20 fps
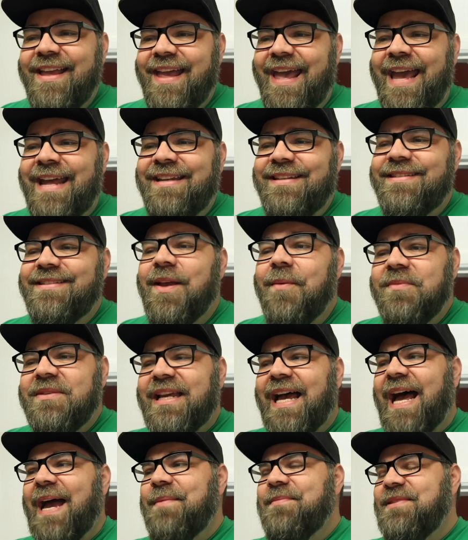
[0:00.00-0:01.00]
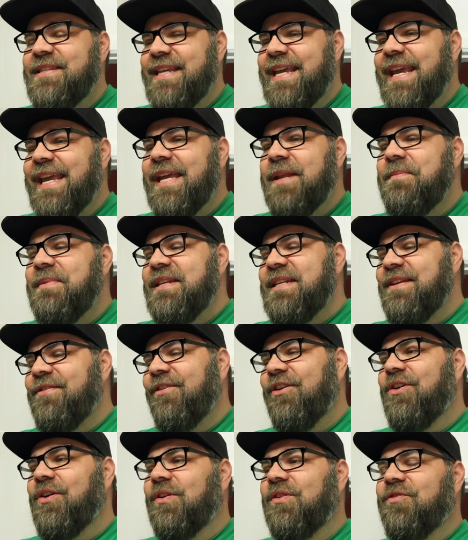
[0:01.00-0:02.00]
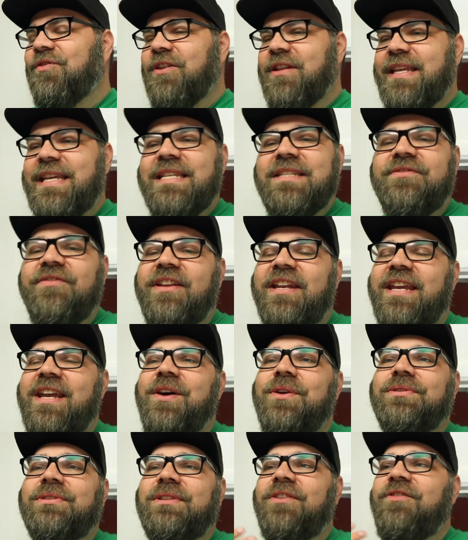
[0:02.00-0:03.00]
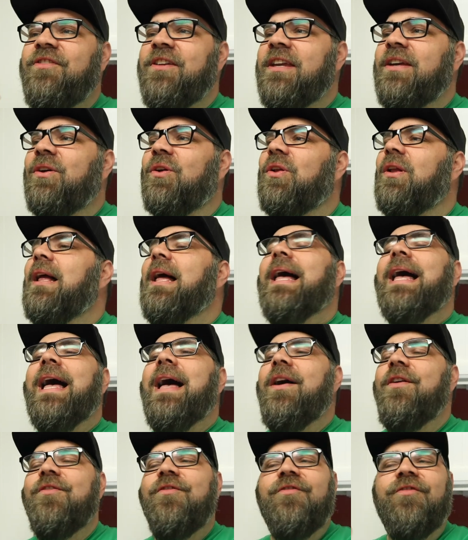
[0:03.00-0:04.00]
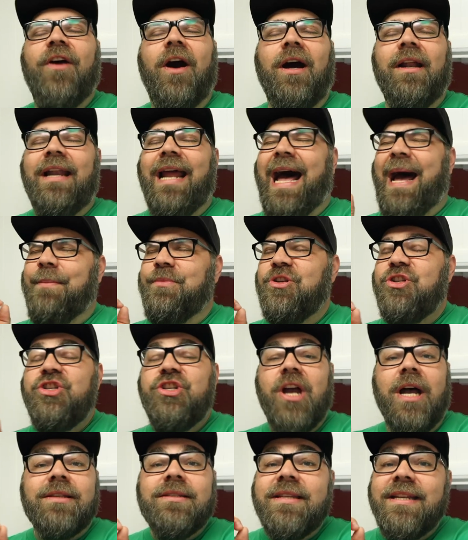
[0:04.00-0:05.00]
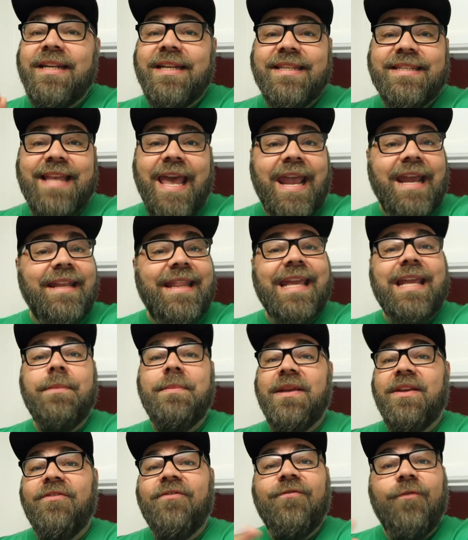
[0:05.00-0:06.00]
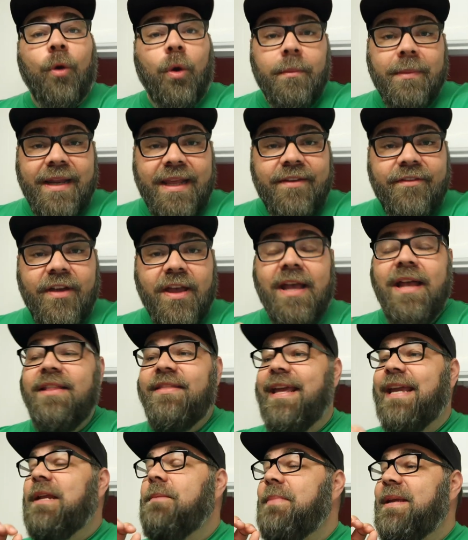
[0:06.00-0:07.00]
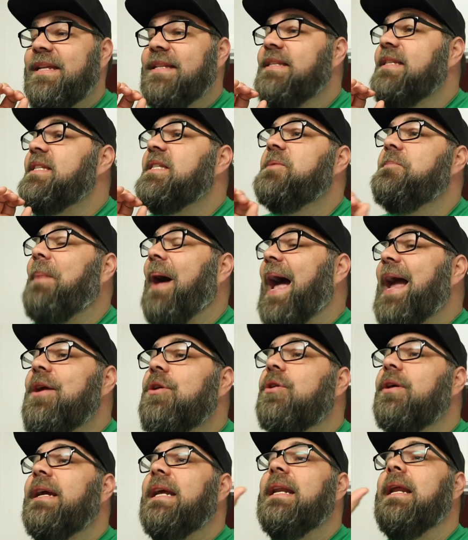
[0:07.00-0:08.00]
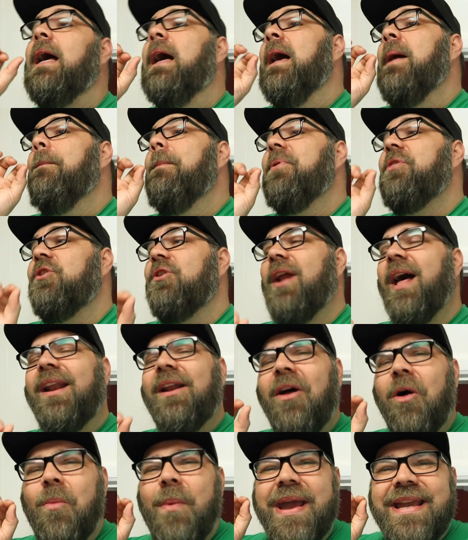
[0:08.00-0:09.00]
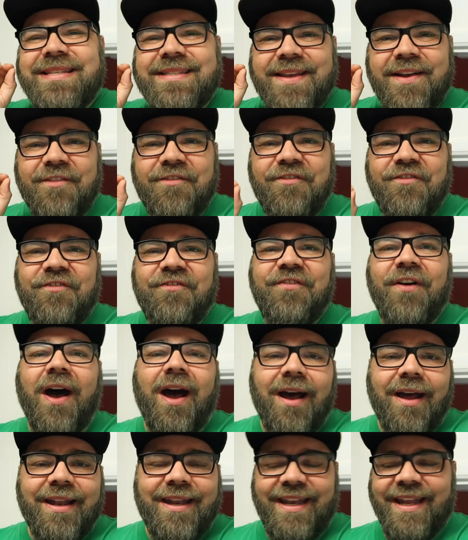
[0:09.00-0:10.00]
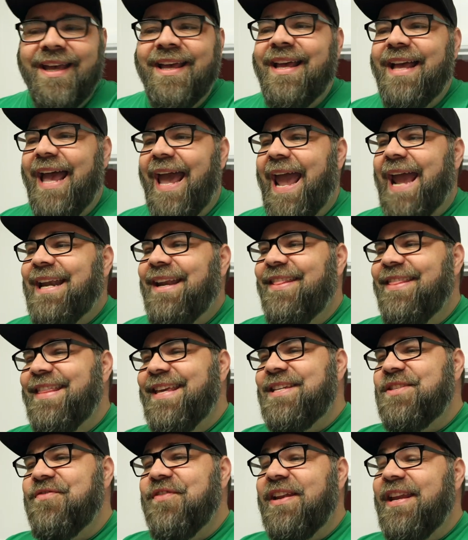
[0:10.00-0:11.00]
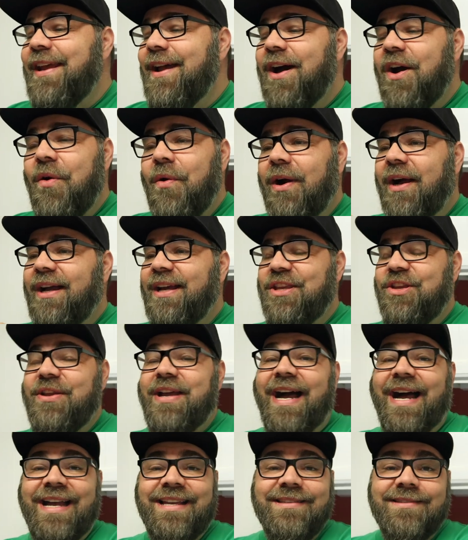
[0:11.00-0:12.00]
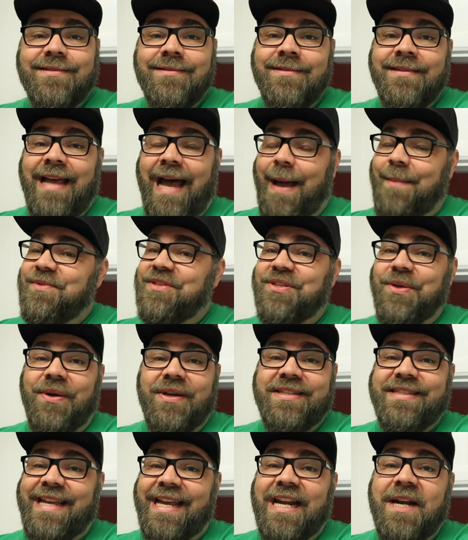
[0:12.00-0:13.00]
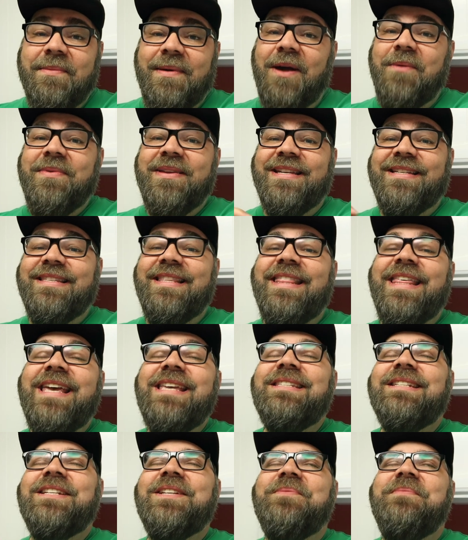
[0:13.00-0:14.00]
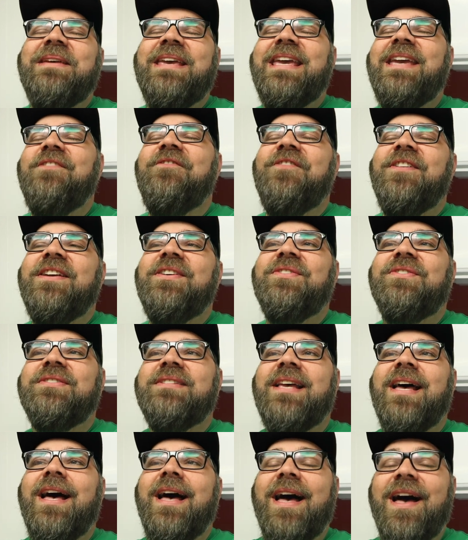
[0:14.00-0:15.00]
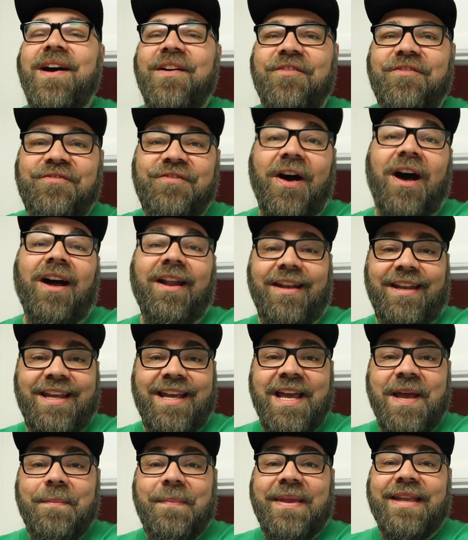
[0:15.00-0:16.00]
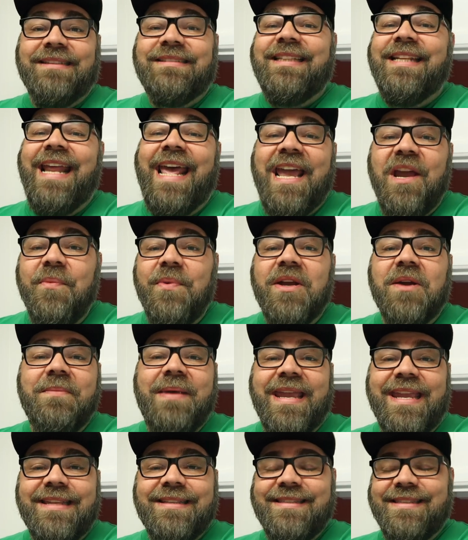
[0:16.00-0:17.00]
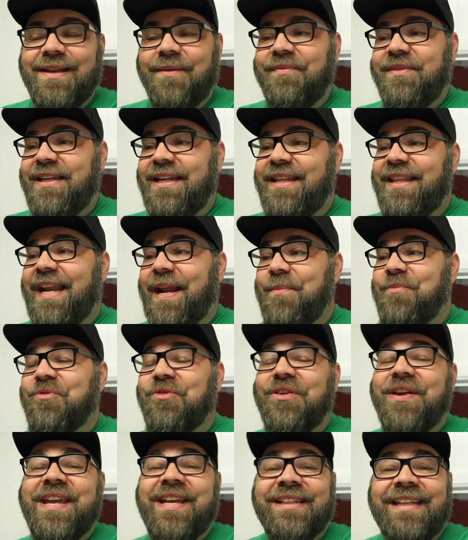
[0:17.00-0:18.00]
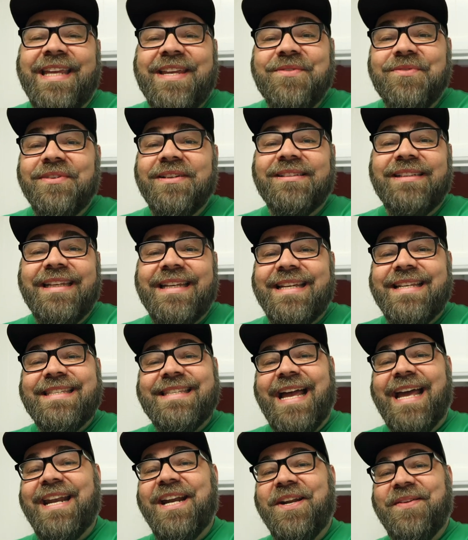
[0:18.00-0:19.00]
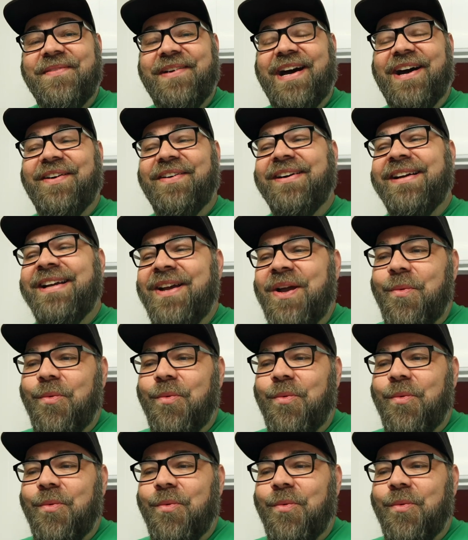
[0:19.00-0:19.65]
And sometimes it can be difficult for these videos to feel fun. I'm just gonna say it. They can be informative, they can be inspiring, but they're not always fun. And this video, you guys, I'm so excited about because this to me feels fun because today we are making something that I'm really, really excited about.